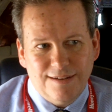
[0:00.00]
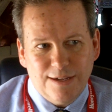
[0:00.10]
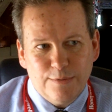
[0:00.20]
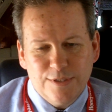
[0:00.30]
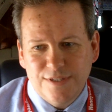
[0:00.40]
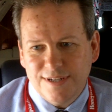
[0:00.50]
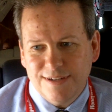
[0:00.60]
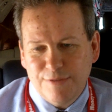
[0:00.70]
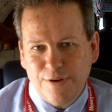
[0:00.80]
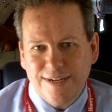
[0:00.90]
It was
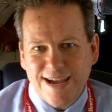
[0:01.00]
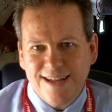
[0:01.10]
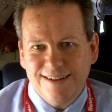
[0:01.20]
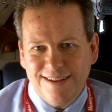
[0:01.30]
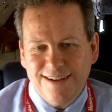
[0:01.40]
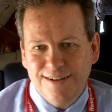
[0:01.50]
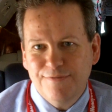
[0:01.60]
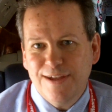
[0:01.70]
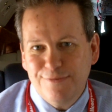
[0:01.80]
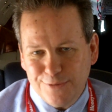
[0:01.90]
very
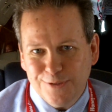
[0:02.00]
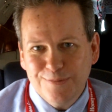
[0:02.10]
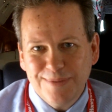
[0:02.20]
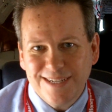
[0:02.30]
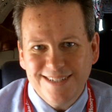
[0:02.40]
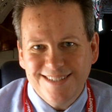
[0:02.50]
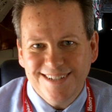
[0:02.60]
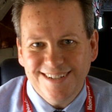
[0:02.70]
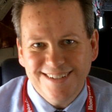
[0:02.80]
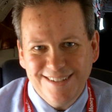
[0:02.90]
uneventful because
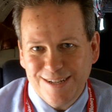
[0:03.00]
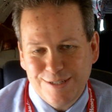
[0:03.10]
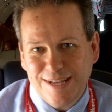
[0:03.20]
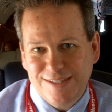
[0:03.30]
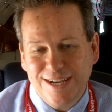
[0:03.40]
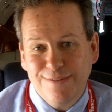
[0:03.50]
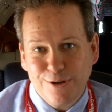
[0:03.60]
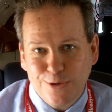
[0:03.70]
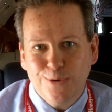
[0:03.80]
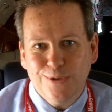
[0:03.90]
and that's kind
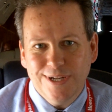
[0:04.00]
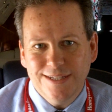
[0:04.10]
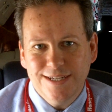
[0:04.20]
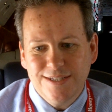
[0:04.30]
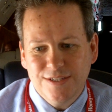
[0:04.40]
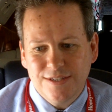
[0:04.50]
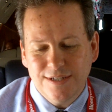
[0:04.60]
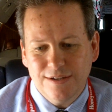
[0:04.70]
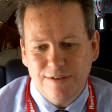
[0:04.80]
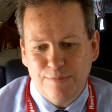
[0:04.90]
of our goal on this.
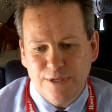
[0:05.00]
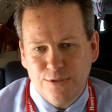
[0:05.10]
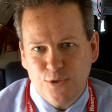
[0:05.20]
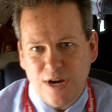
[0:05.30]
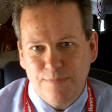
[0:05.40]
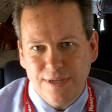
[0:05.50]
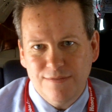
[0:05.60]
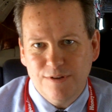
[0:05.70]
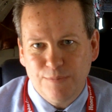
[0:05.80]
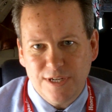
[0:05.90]
We produce
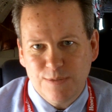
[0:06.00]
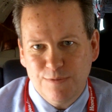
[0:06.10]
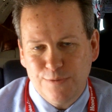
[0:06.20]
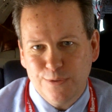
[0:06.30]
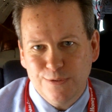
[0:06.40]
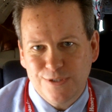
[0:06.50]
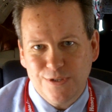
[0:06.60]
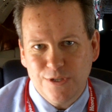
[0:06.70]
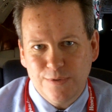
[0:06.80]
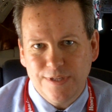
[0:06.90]
drop-in replacement fuels,
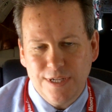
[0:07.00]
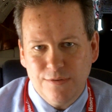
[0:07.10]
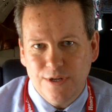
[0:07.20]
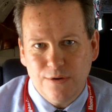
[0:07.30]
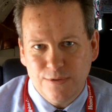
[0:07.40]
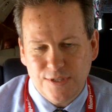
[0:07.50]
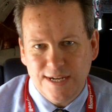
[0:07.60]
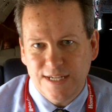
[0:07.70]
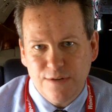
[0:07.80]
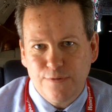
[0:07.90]
so you really don't know
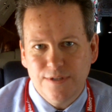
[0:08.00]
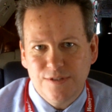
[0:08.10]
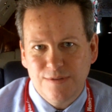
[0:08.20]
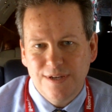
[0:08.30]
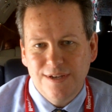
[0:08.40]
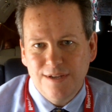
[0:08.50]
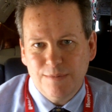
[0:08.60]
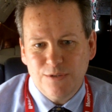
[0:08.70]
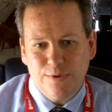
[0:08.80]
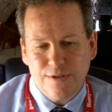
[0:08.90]
any difference
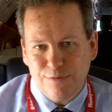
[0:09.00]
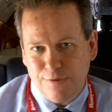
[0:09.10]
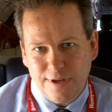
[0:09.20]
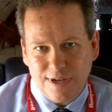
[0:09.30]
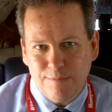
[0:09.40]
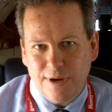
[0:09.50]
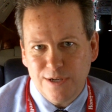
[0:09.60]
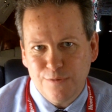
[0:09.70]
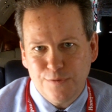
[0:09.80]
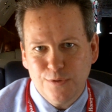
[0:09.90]
with whether you're flying on
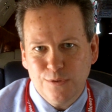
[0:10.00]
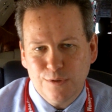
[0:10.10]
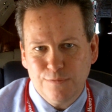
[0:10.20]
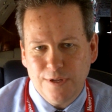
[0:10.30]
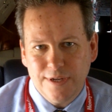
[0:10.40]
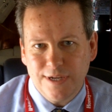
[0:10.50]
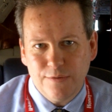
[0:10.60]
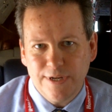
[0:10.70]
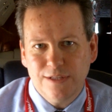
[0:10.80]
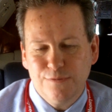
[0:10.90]
biofuel or flying
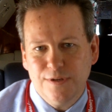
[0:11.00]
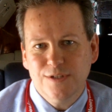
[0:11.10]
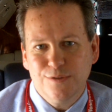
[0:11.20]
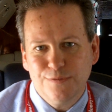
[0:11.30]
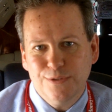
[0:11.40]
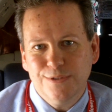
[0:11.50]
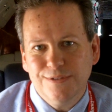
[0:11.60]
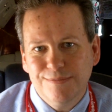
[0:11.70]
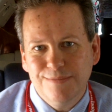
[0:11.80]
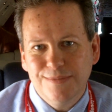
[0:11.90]
on regular fossil fuel.